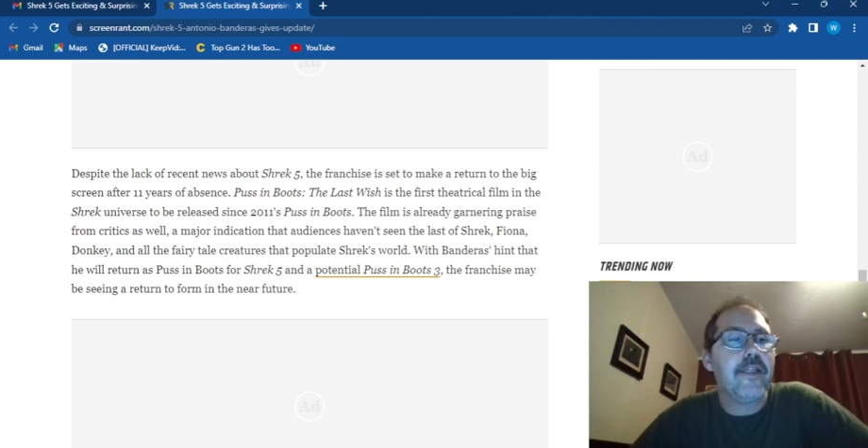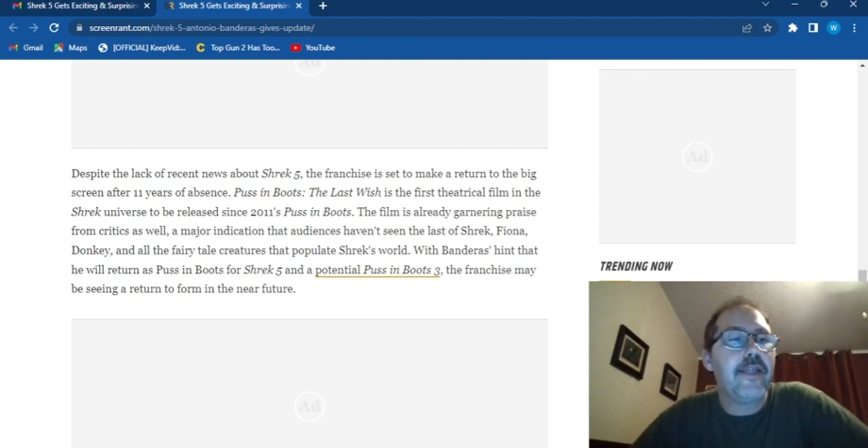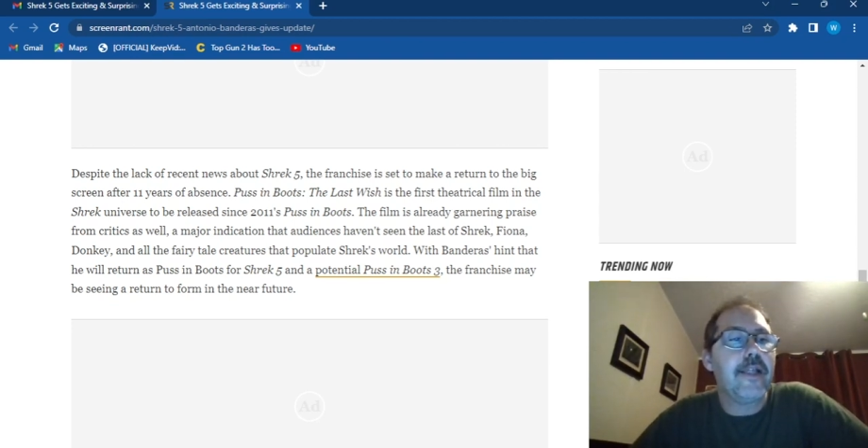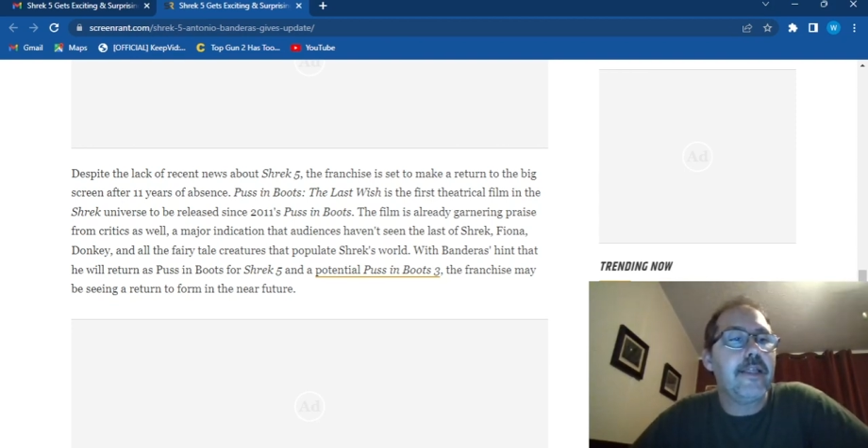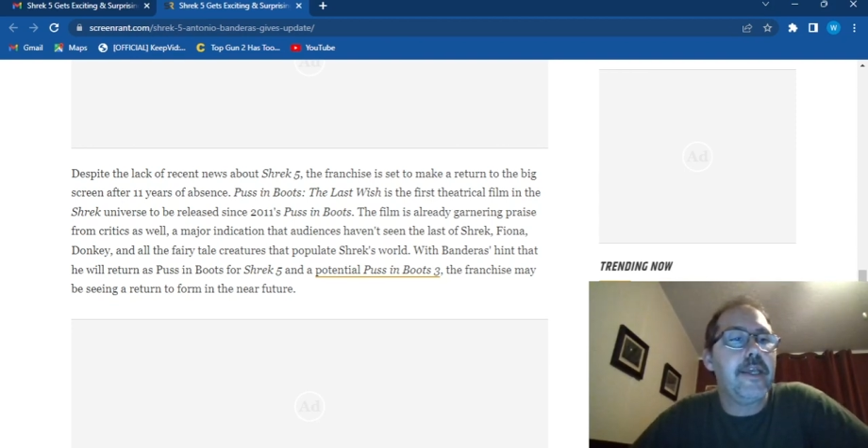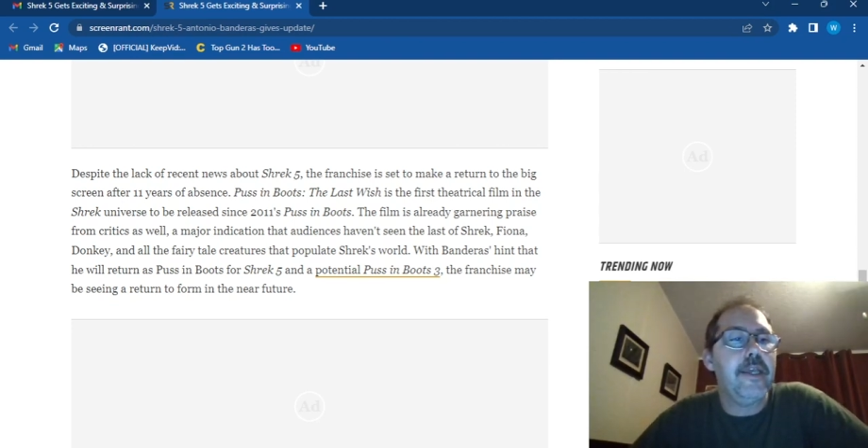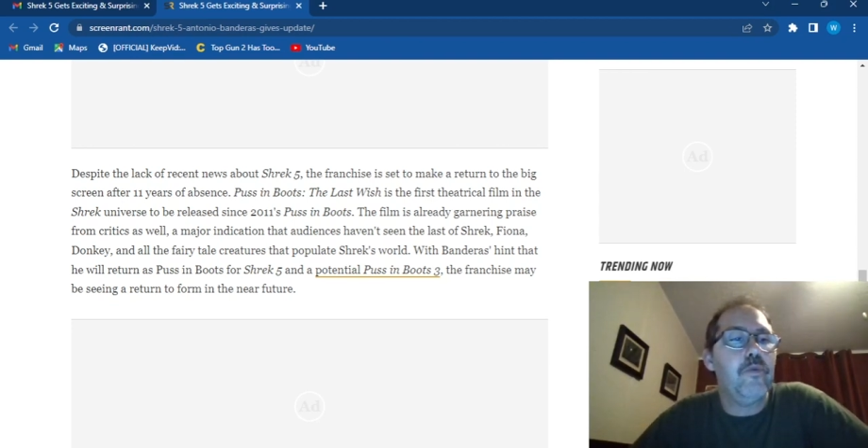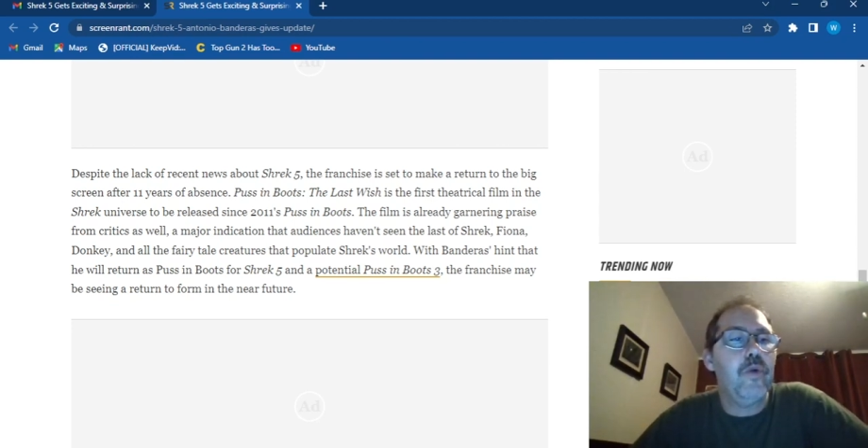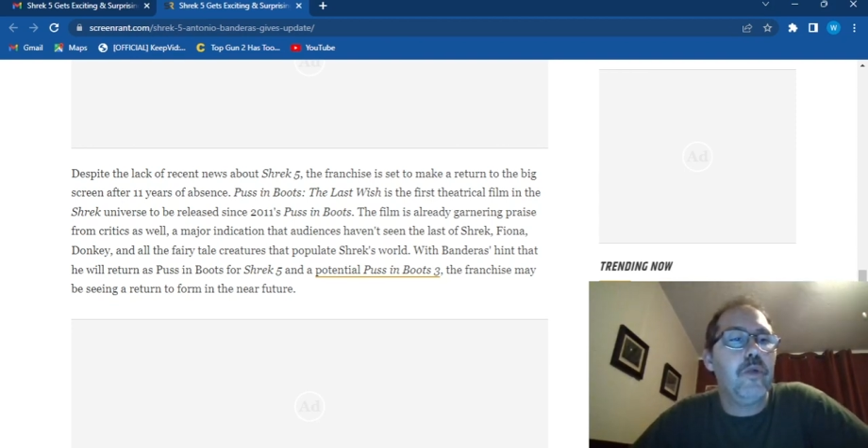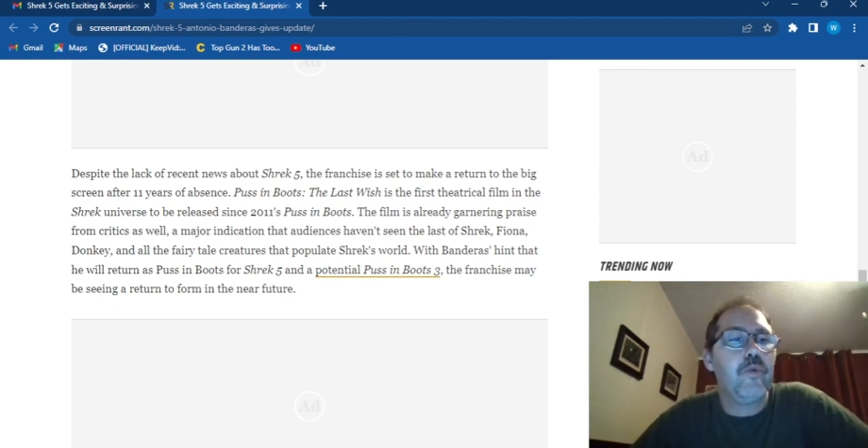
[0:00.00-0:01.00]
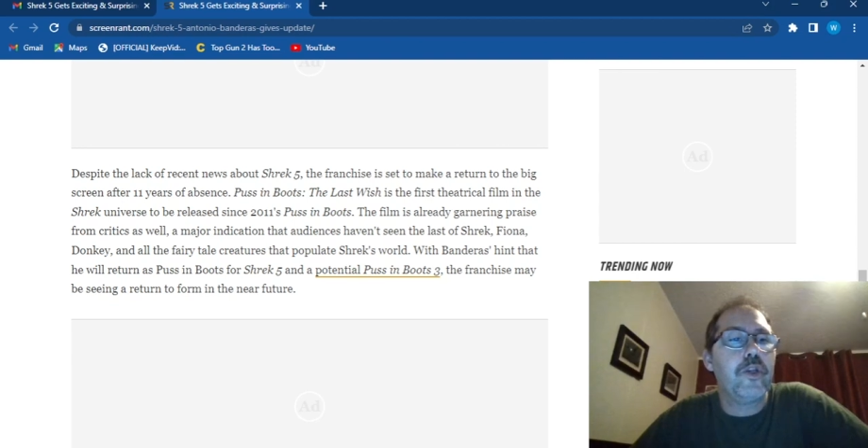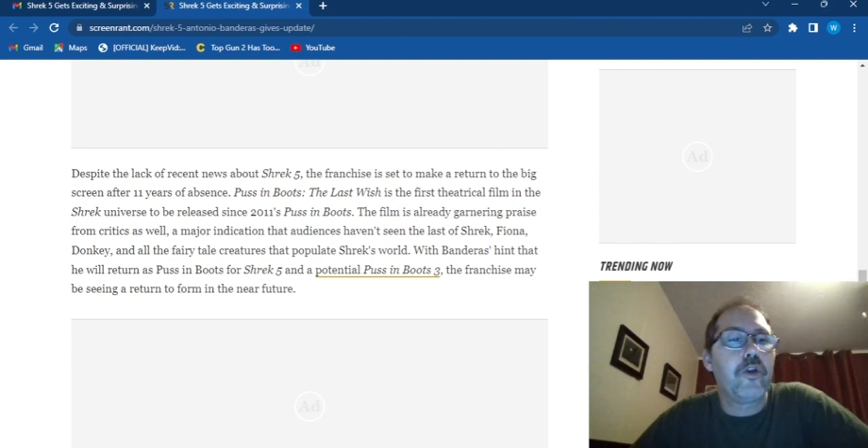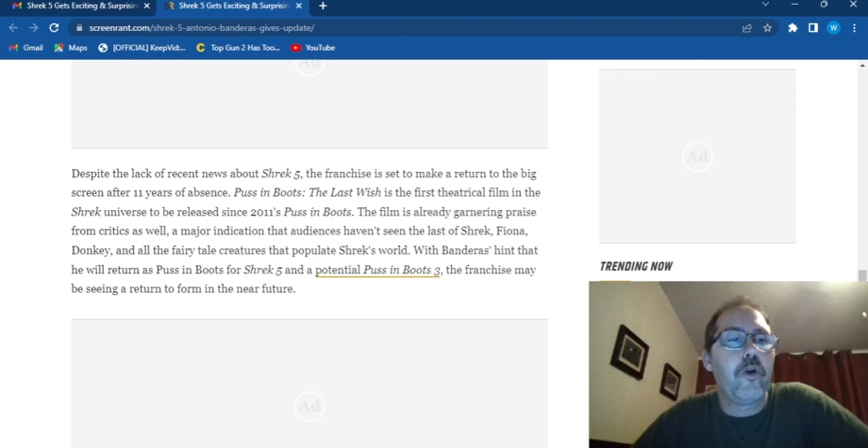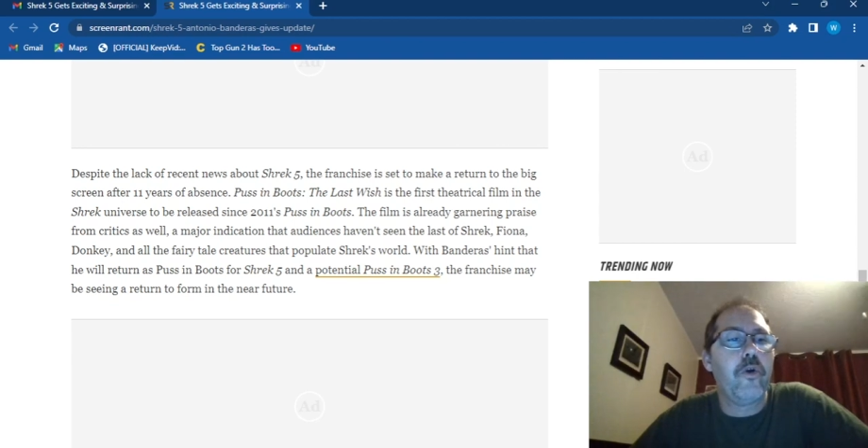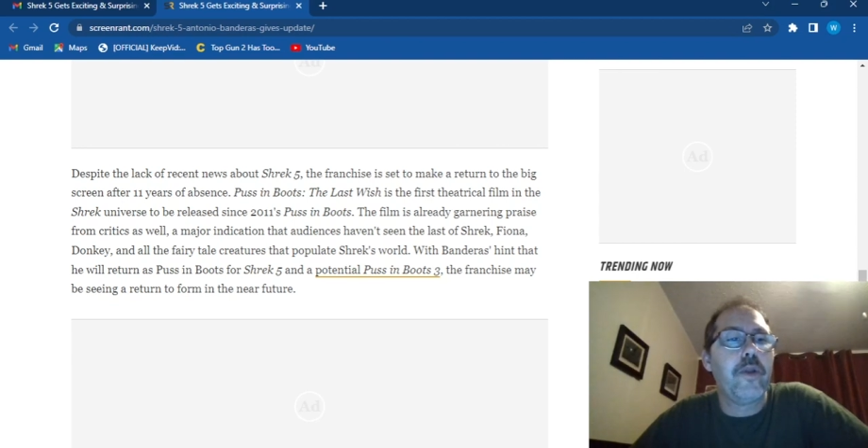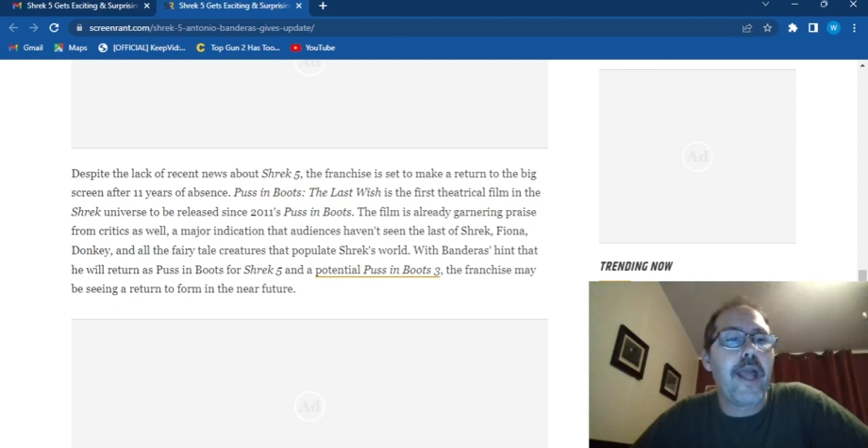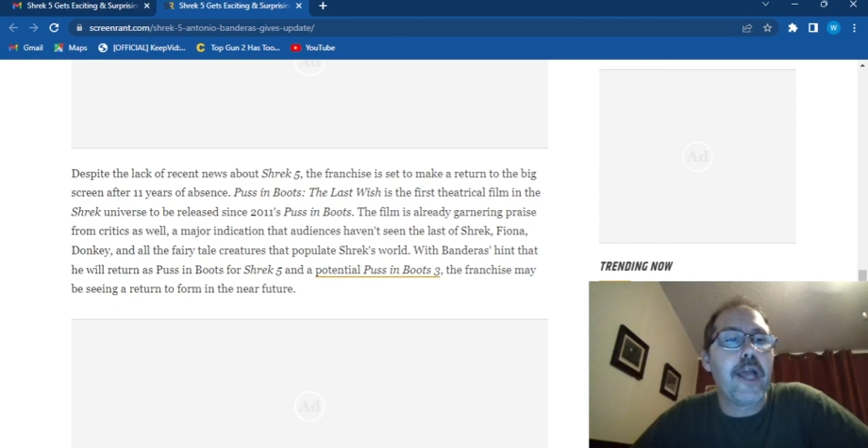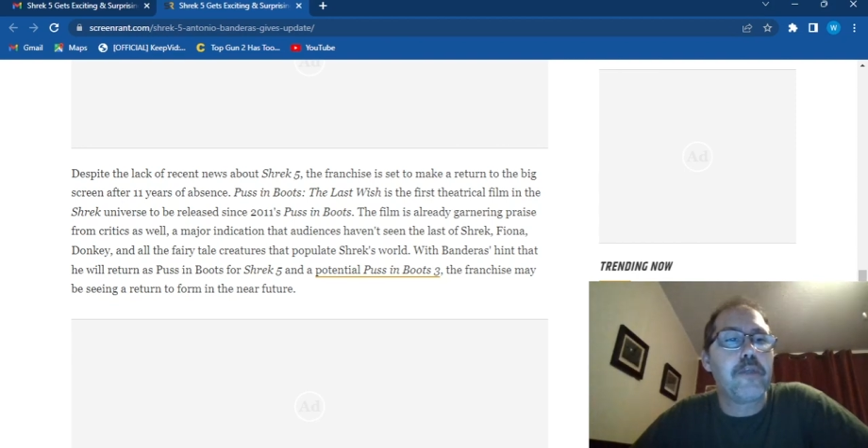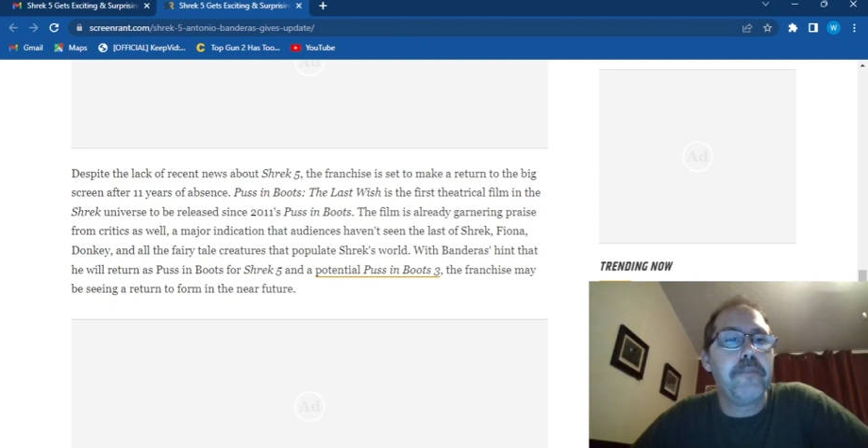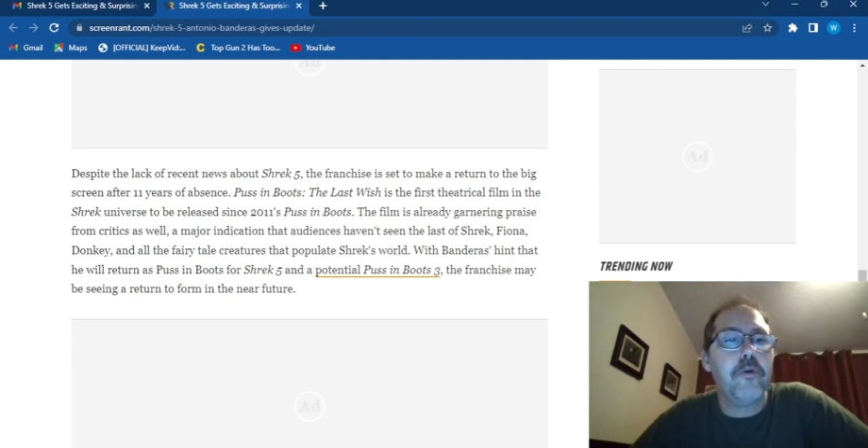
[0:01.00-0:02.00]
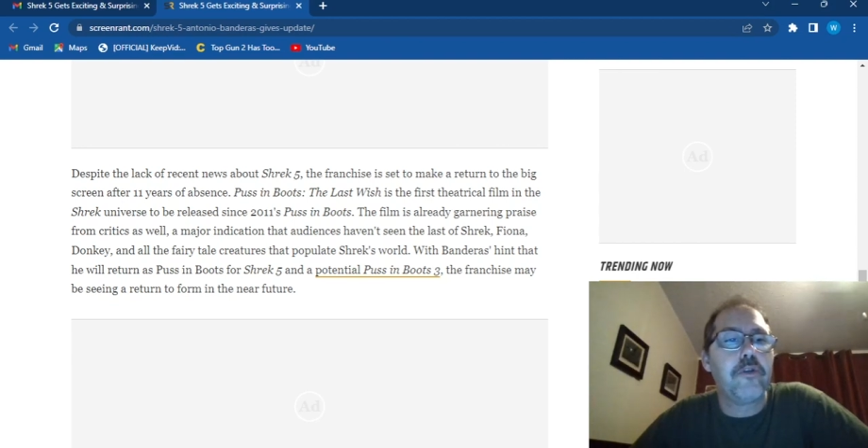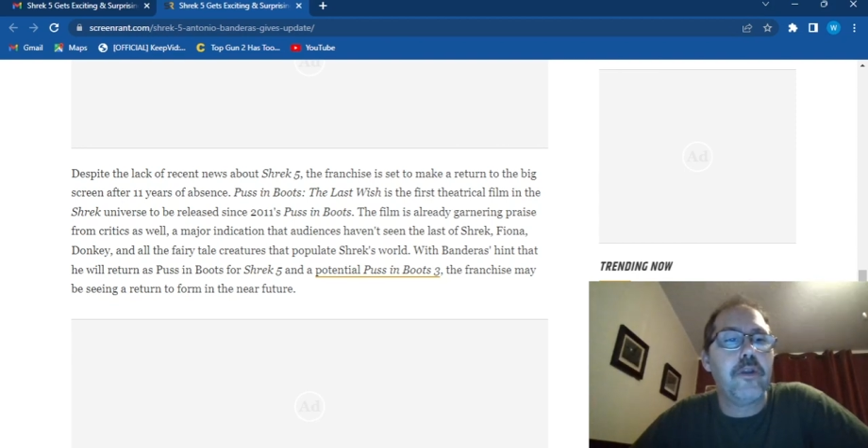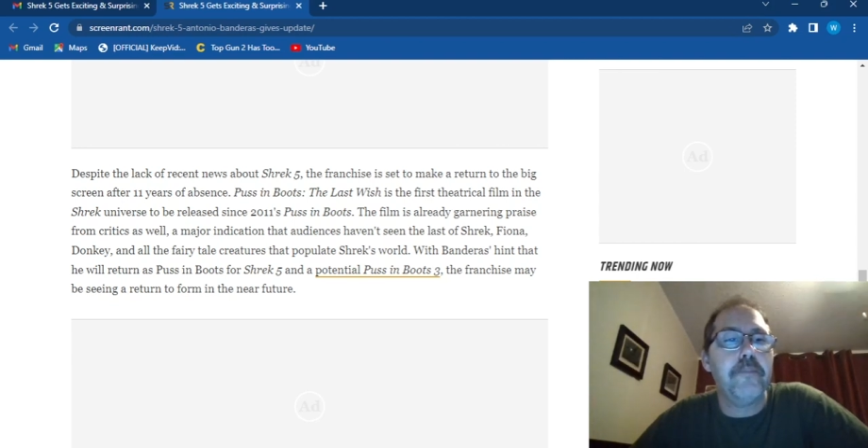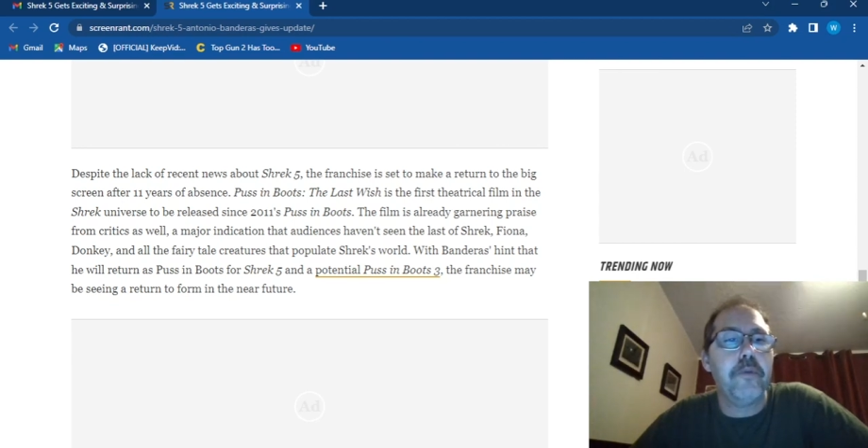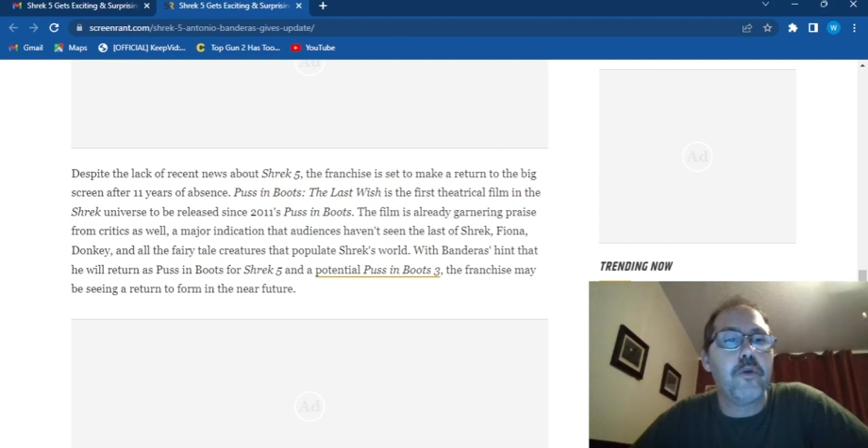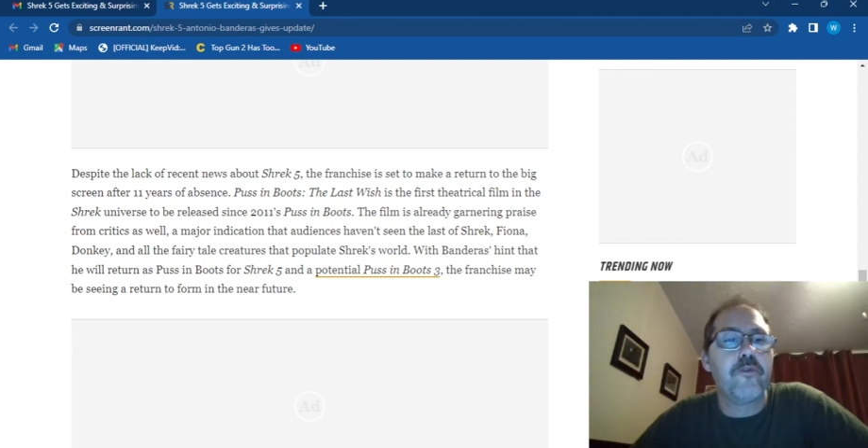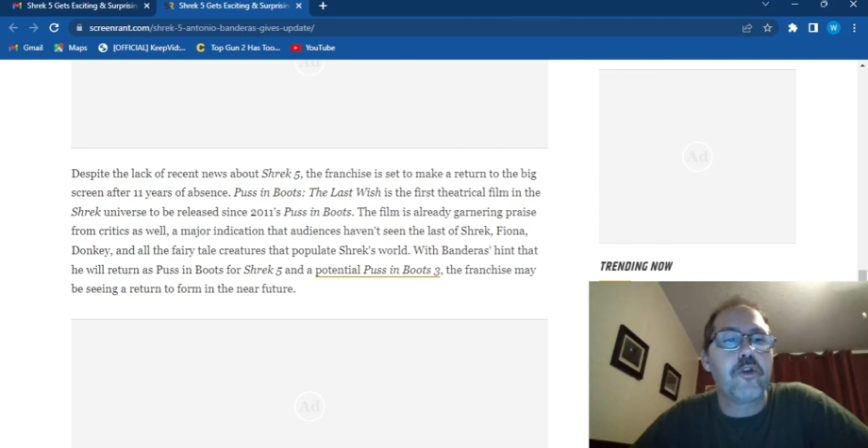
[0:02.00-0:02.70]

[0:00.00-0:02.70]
that he will return as Puss in Boots